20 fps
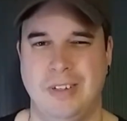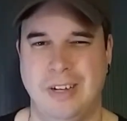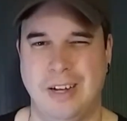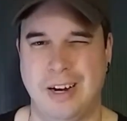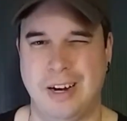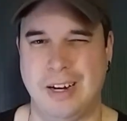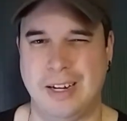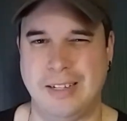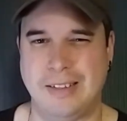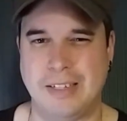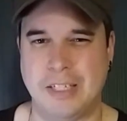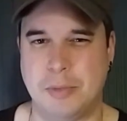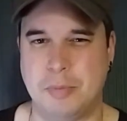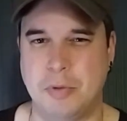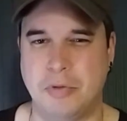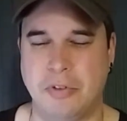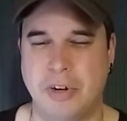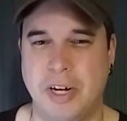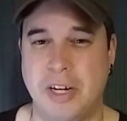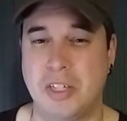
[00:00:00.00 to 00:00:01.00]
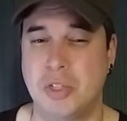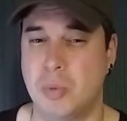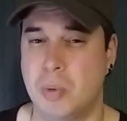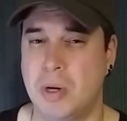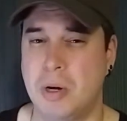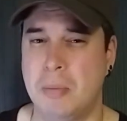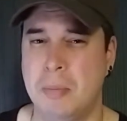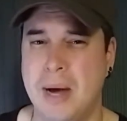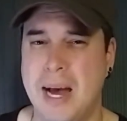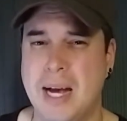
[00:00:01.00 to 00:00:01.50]
Greetings, Poofarians.
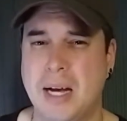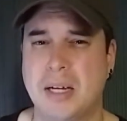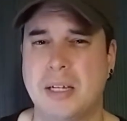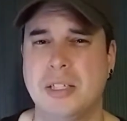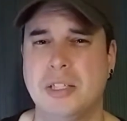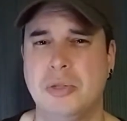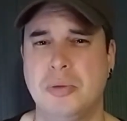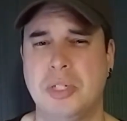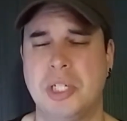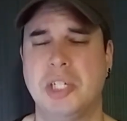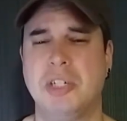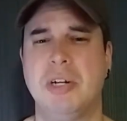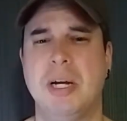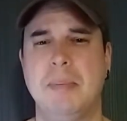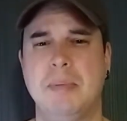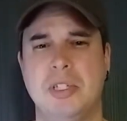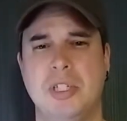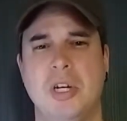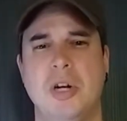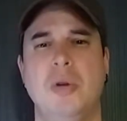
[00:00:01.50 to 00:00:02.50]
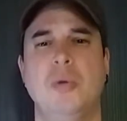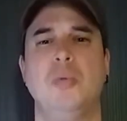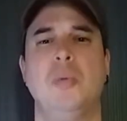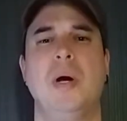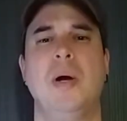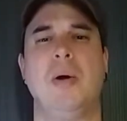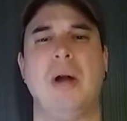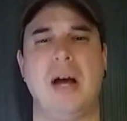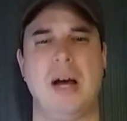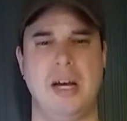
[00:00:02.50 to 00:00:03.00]
Welcome back to another episode
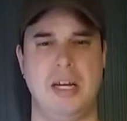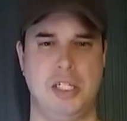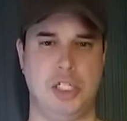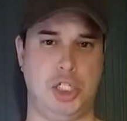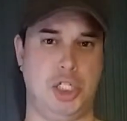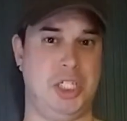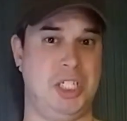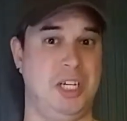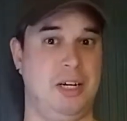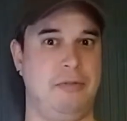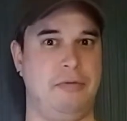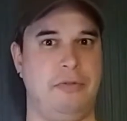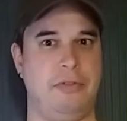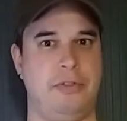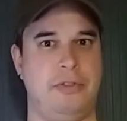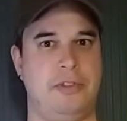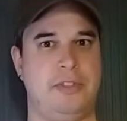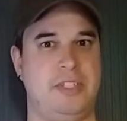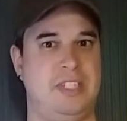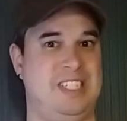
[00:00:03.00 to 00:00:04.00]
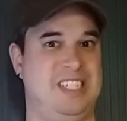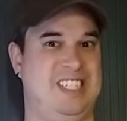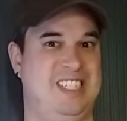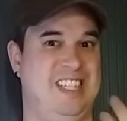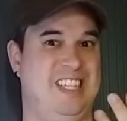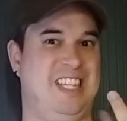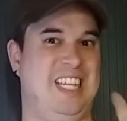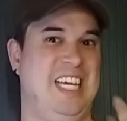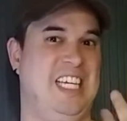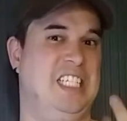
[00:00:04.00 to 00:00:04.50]
where I stuff
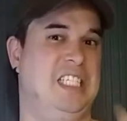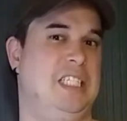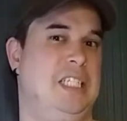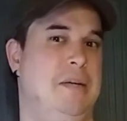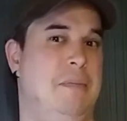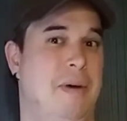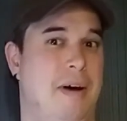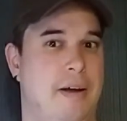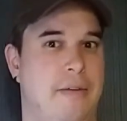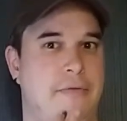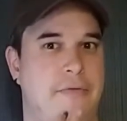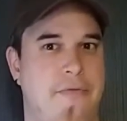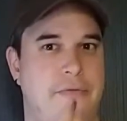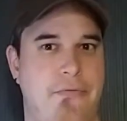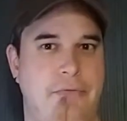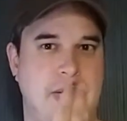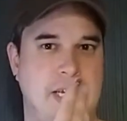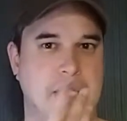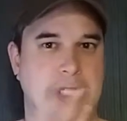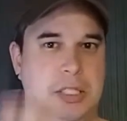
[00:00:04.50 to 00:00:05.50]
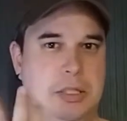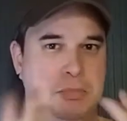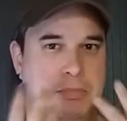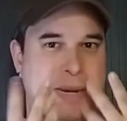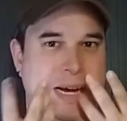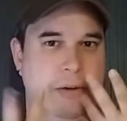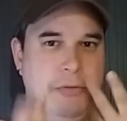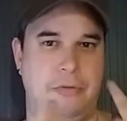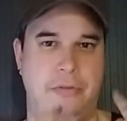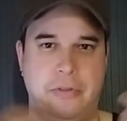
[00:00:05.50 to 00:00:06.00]
things in my face,
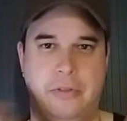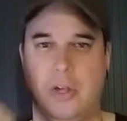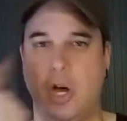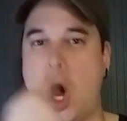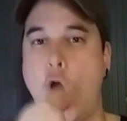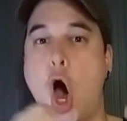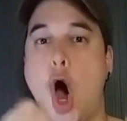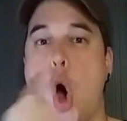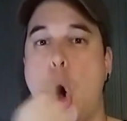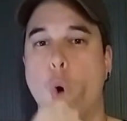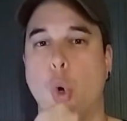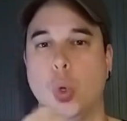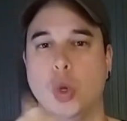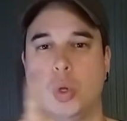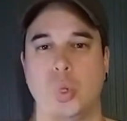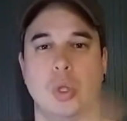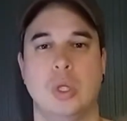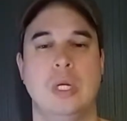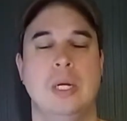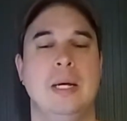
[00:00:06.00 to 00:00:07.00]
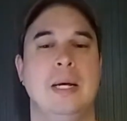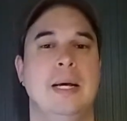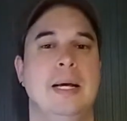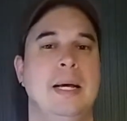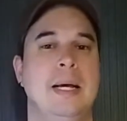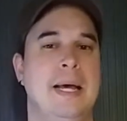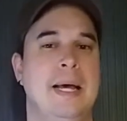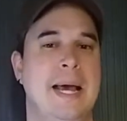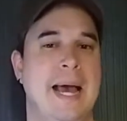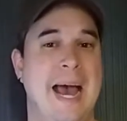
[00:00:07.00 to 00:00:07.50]
mouth, hole.
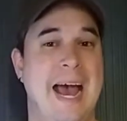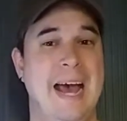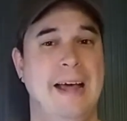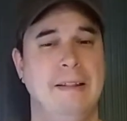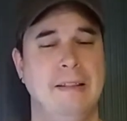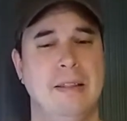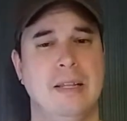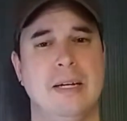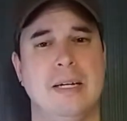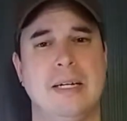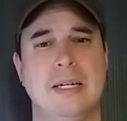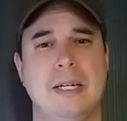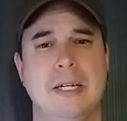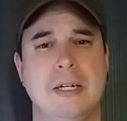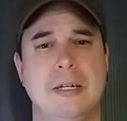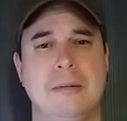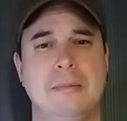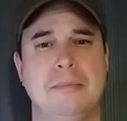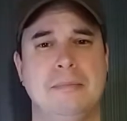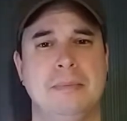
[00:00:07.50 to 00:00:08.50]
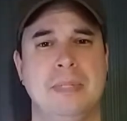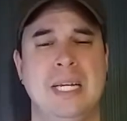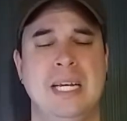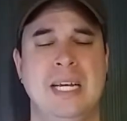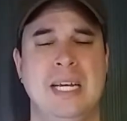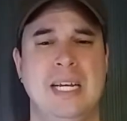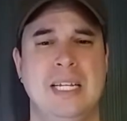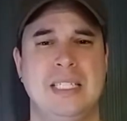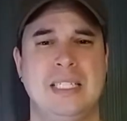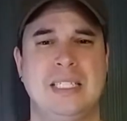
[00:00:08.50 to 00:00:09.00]
And um,
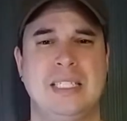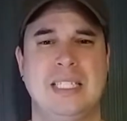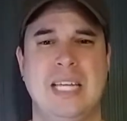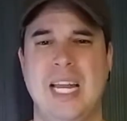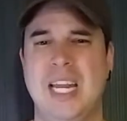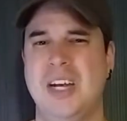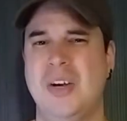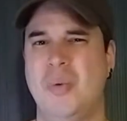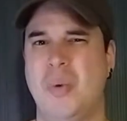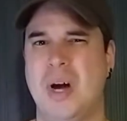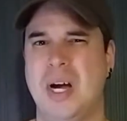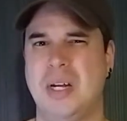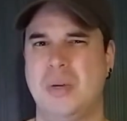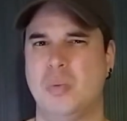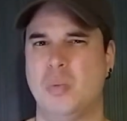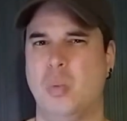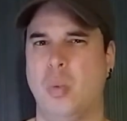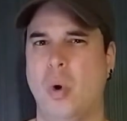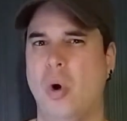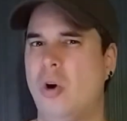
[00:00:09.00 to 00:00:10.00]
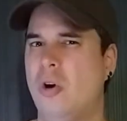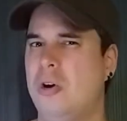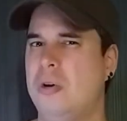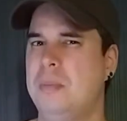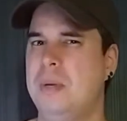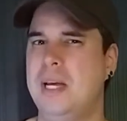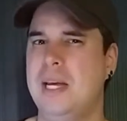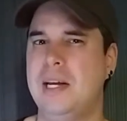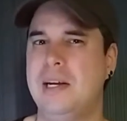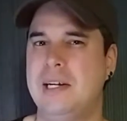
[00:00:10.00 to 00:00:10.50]
it's getting quite warm
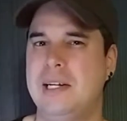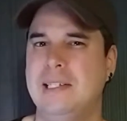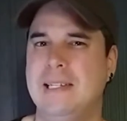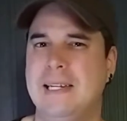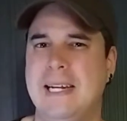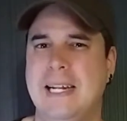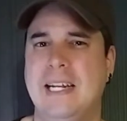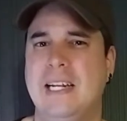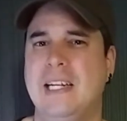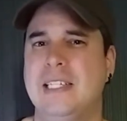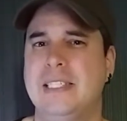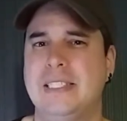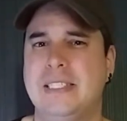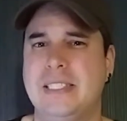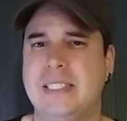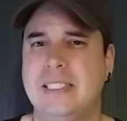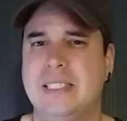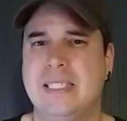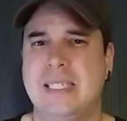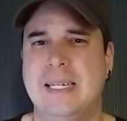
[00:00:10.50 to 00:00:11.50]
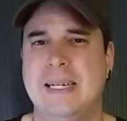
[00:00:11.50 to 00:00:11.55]
here in the Netherlands.